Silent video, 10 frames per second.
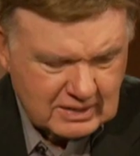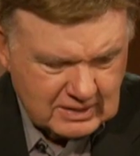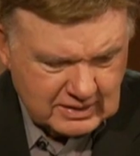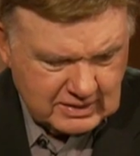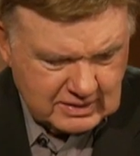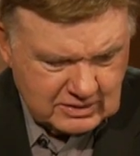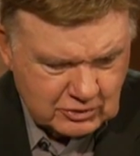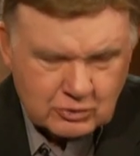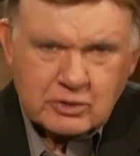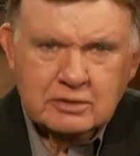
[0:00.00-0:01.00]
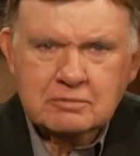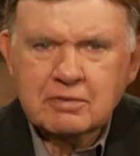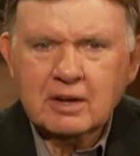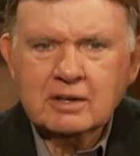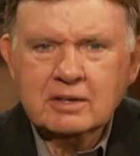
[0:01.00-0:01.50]
And you can
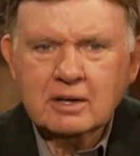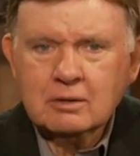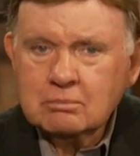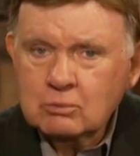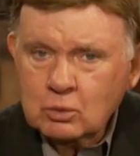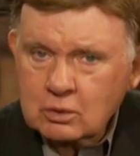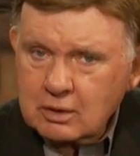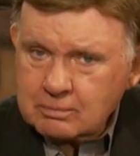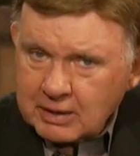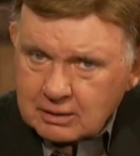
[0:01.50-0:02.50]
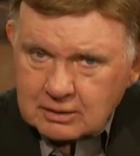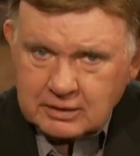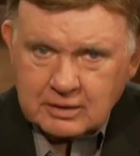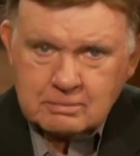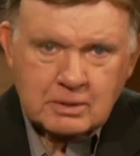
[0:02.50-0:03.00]
find out more about
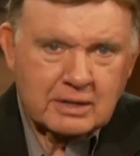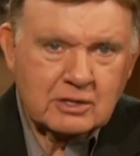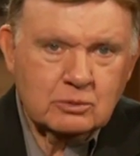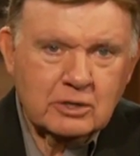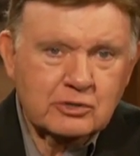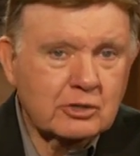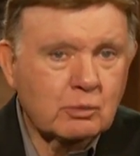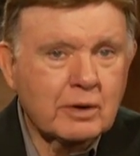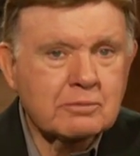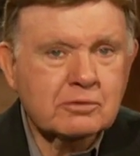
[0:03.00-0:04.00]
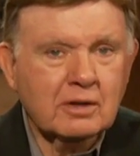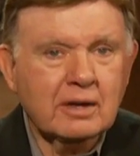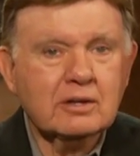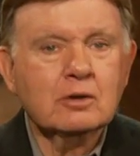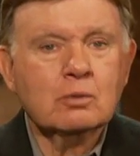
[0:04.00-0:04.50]
Linda by going to the
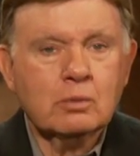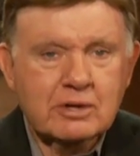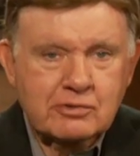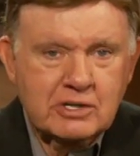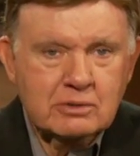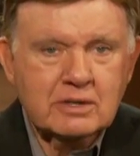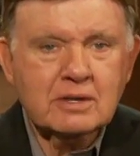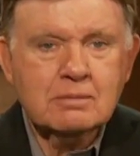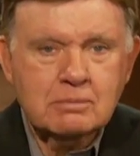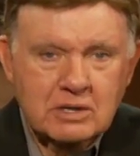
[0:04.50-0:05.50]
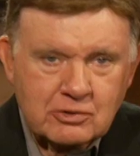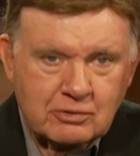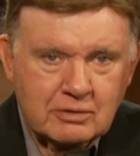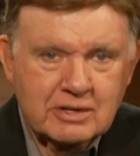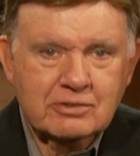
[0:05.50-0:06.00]
website
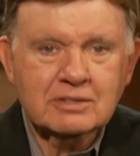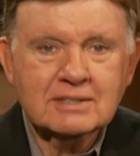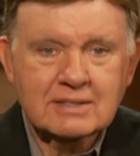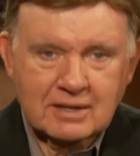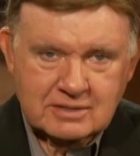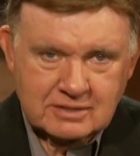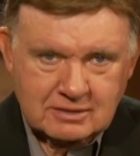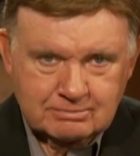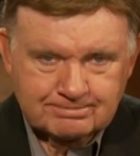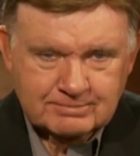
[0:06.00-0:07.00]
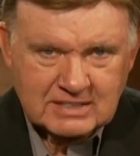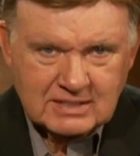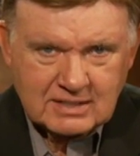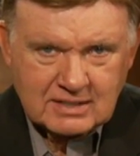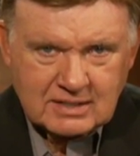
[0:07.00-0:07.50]
rescuingministries.com.
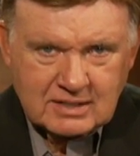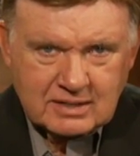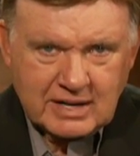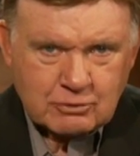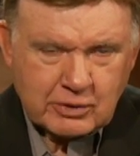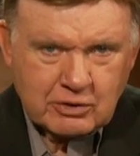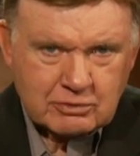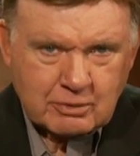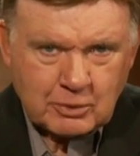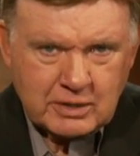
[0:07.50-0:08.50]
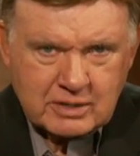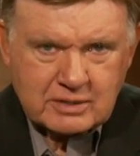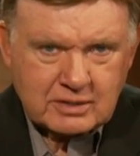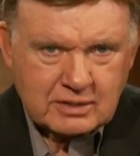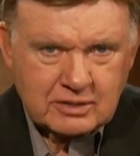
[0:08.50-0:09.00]
Now, as we go to a break,
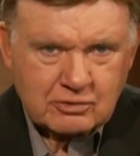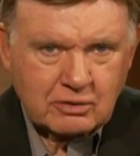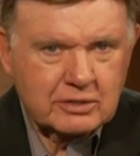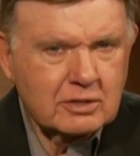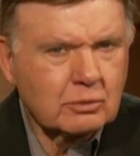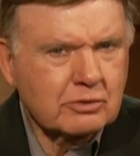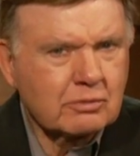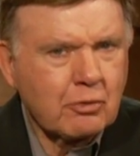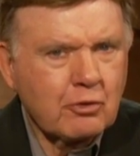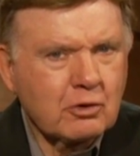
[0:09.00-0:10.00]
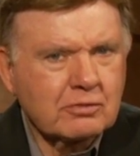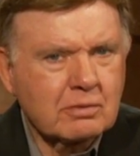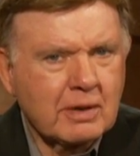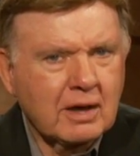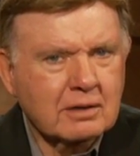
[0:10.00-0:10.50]
here's Linda with some thoughts
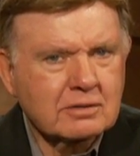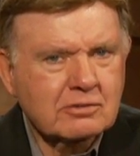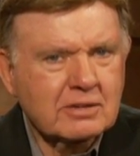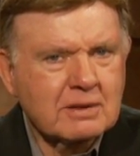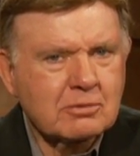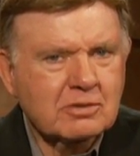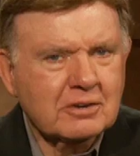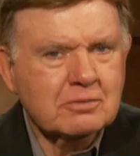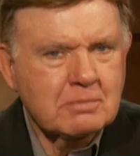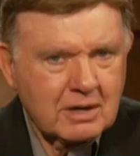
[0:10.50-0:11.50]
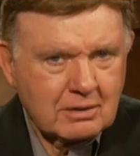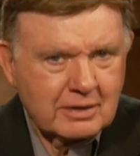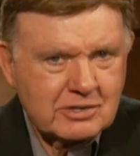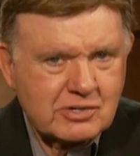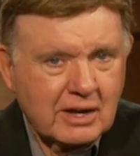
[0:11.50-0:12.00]
about same-sex
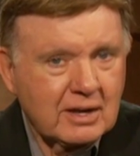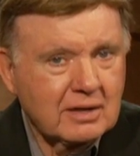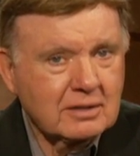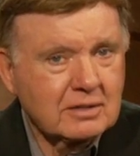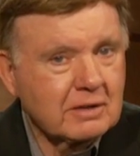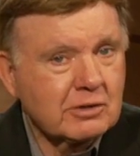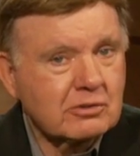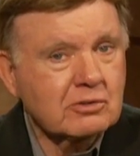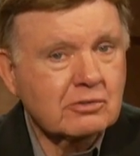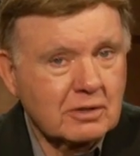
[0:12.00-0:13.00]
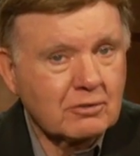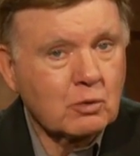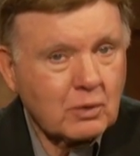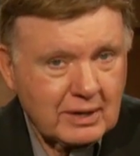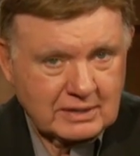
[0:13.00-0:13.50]
marriage and if it's a
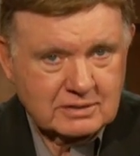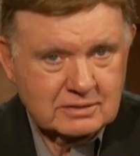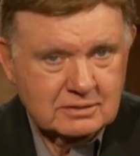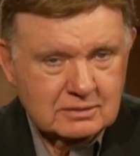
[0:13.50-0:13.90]
civil right.